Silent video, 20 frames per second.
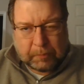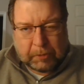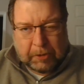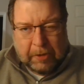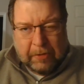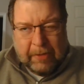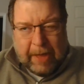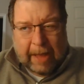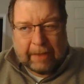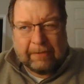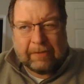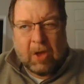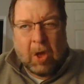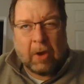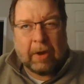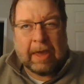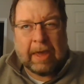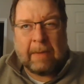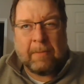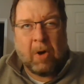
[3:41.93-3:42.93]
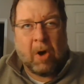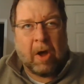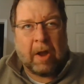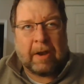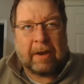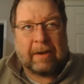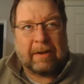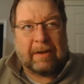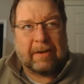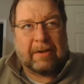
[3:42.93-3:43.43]
that song came
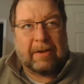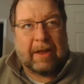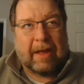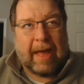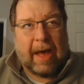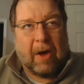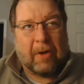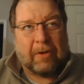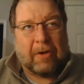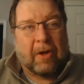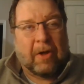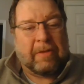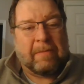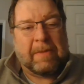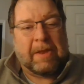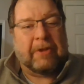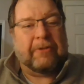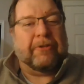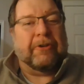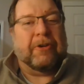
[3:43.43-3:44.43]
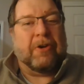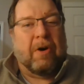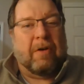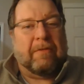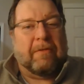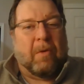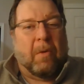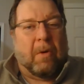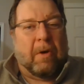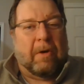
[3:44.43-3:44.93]
out on the miniature
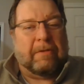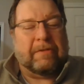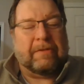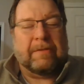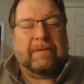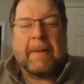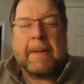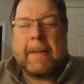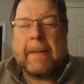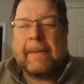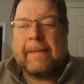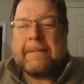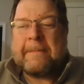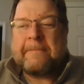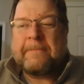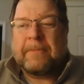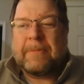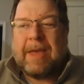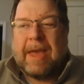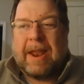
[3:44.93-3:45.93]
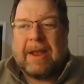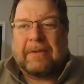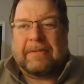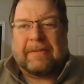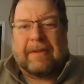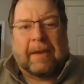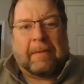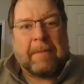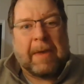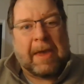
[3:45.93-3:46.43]
golf course. And I was
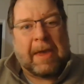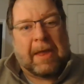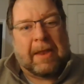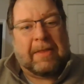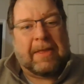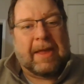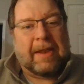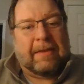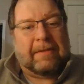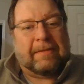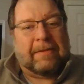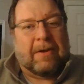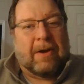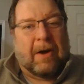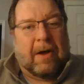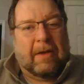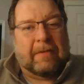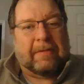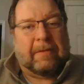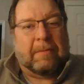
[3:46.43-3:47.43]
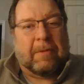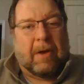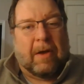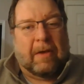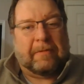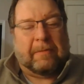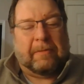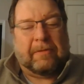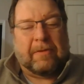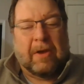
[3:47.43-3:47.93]
like, man, that is an
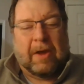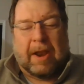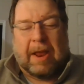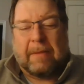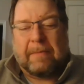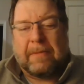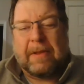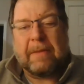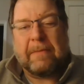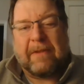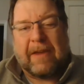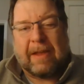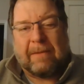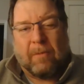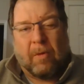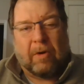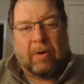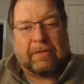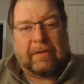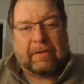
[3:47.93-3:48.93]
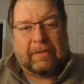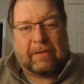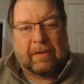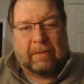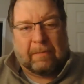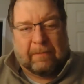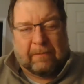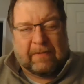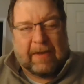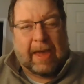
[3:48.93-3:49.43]
awesome song. And I'd been a Van Morrison
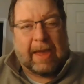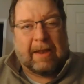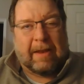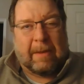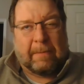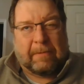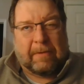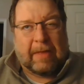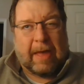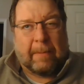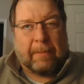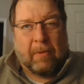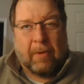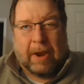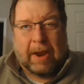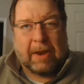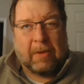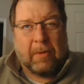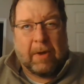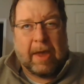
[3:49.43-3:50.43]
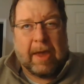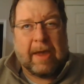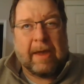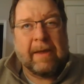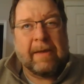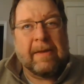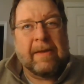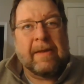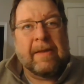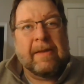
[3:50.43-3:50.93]
fan up to that point anyway,
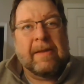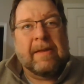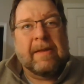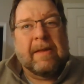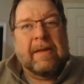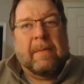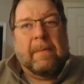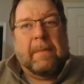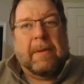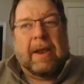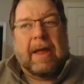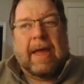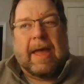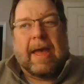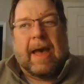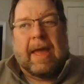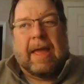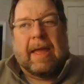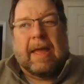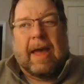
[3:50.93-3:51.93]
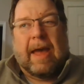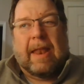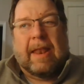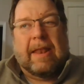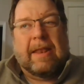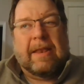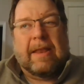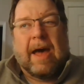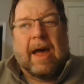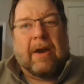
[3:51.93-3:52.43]
but I
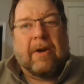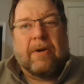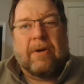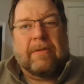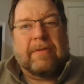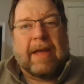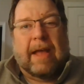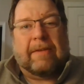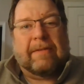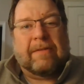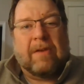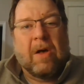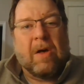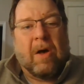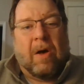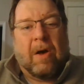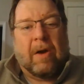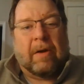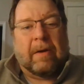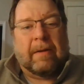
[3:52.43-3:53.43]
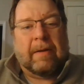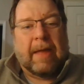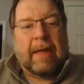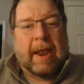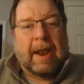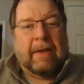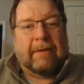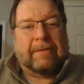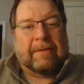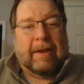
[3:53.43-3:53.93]
had not heard that song.
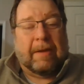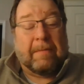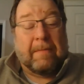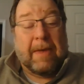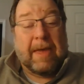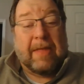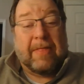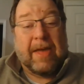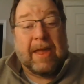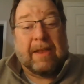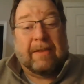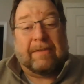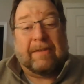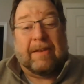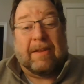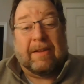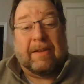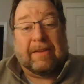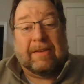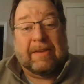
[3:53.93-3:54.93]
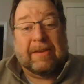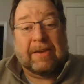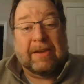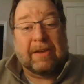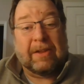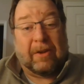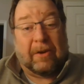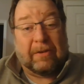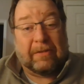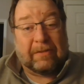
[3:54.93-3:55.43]
And I was like, man, that is a
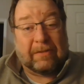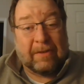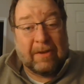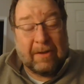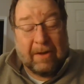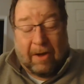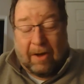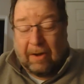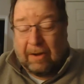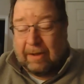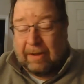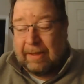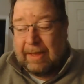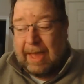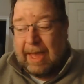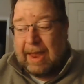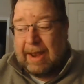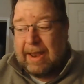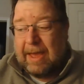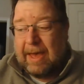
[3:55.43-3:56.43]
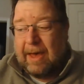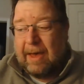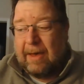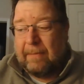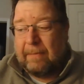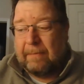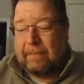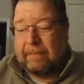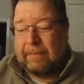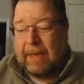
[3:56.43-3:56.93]
killer song. And
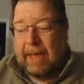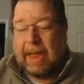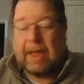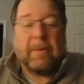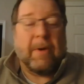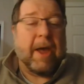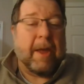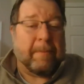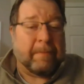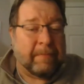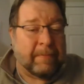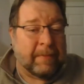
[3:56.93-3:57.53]
anyway,